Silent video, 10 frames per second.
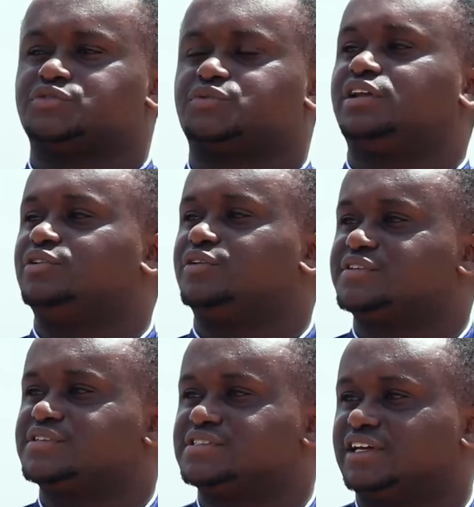well, you're
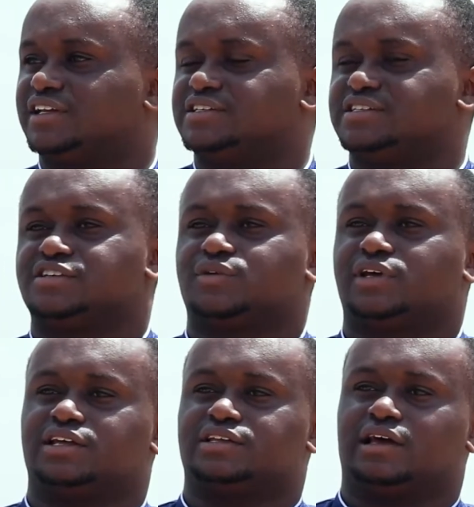facing challenges as
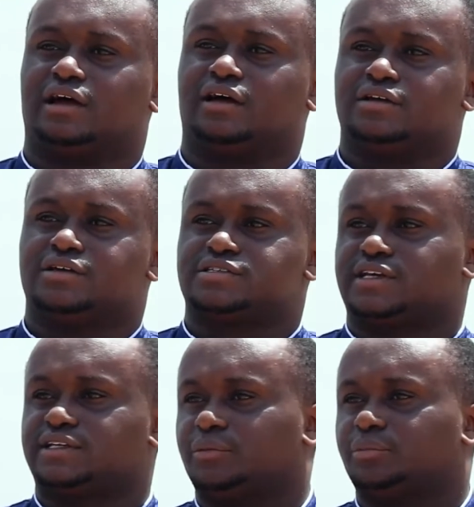well as a
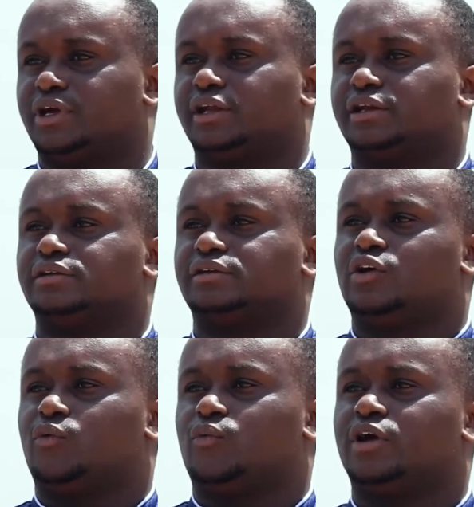startup,
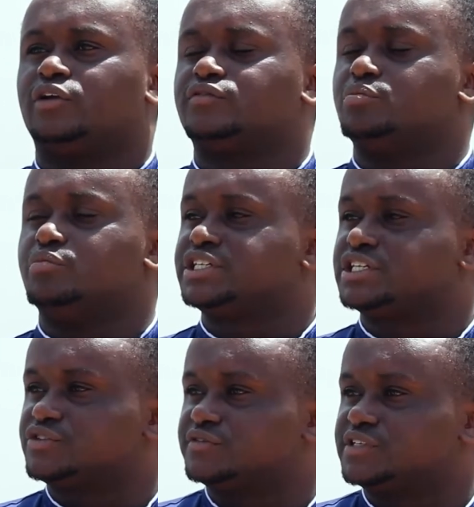and one of the
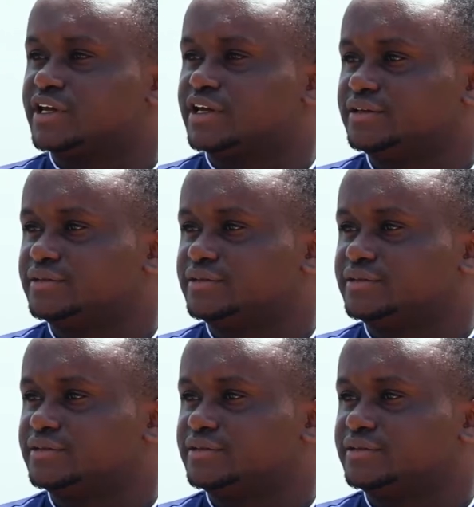measures you've taken,